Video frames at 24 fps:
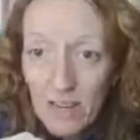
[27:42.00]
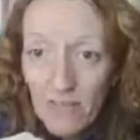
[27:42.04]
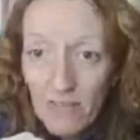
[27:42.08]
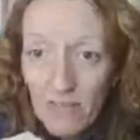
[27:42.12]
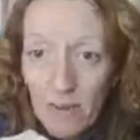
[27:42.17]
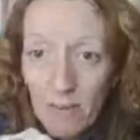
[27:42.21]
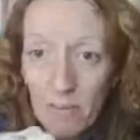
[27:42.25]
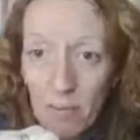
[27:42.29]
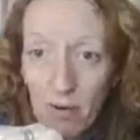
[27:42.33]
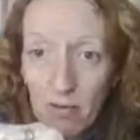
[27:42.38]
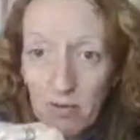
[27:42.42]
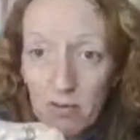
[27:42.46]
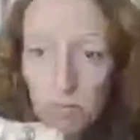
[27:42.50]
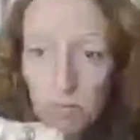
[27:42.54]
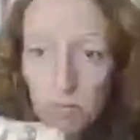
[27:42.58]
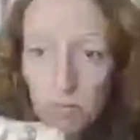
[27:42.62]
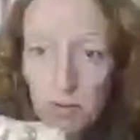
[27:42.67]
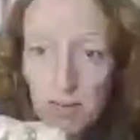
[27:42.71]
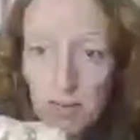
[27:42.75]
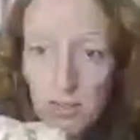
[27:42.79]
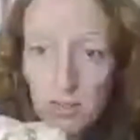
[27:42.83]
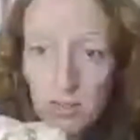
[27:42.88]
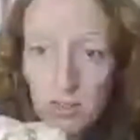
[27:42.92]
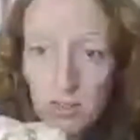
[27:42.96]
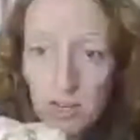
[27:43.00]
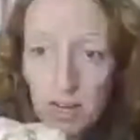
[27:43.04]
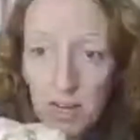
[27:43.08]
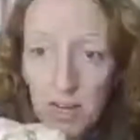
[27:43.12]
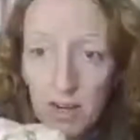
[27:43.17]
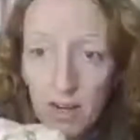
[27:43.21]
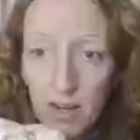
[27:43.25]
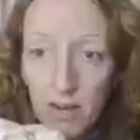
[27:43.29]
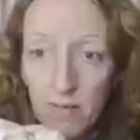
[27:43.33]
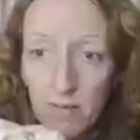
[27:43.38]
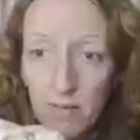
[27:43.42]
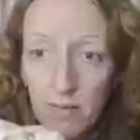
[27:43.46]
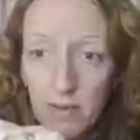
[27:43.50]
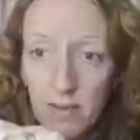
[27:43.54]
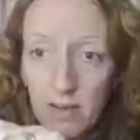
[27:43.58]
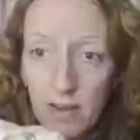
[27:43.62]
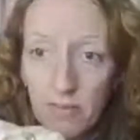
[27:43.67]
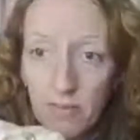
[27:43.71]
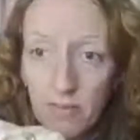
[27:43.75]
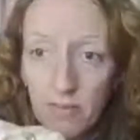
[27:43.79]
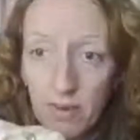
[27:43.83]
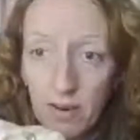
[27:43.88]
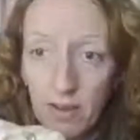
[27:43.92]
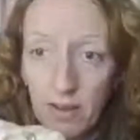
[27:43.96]
Yeah, definitely post some pictures,
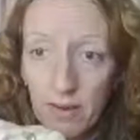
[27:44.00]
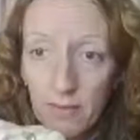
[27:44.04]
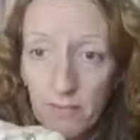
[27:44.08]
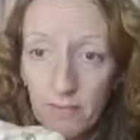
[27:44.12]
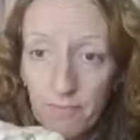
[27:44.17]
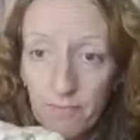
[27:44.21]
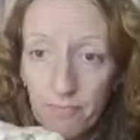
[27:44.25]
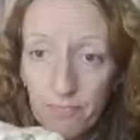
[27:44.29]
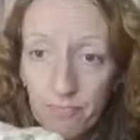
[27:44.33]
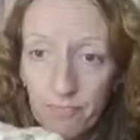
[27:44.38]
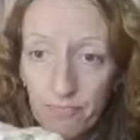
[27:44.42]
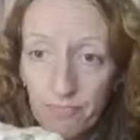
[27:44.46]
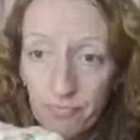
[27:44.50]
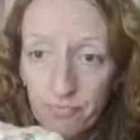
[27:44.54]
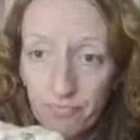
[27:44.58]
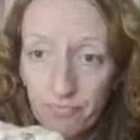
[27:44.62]
Tina. Definitely.